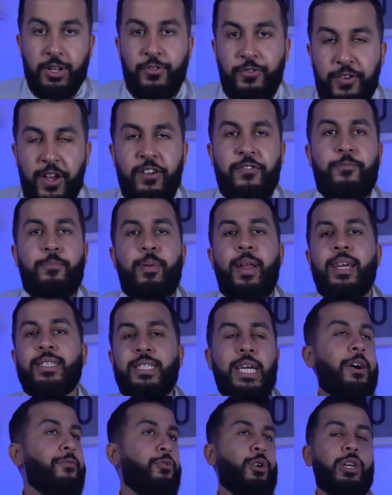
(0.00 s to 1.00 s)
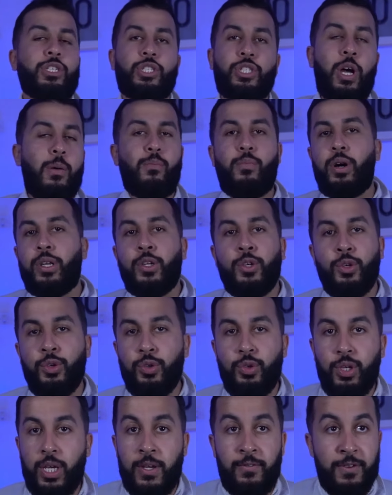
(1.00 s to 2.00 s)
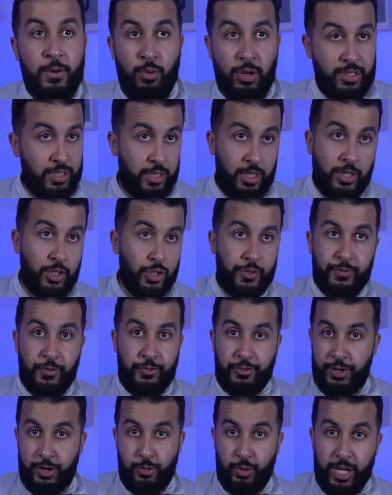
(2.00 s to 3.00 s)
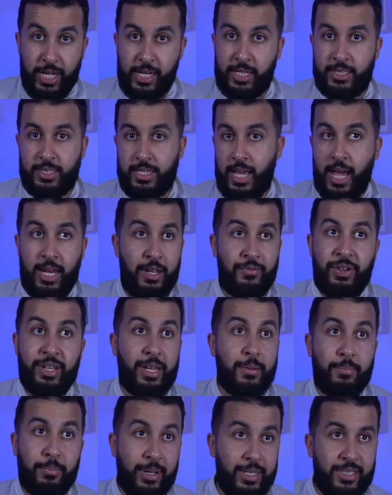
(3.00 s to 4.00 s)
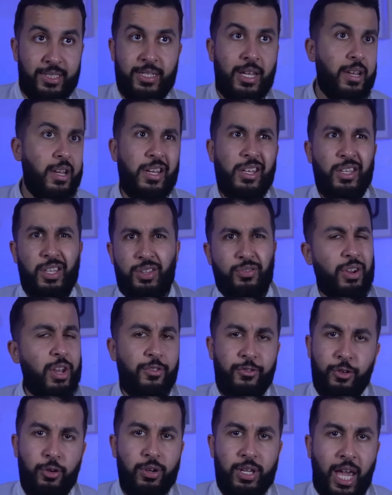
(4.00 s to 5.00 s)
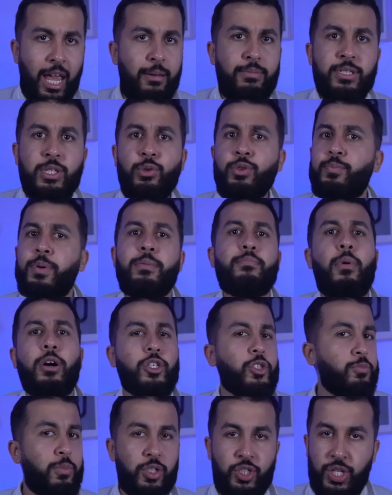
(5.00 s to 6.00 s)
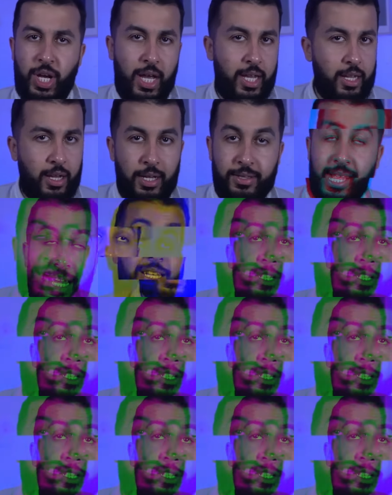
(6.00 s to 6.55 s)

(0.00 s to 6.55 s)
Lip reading: fifth place, I've got someone who, if he wasn't injured for 3 weeks, and if he didn't miss 3 or 4 games, he would be much, much higher. And that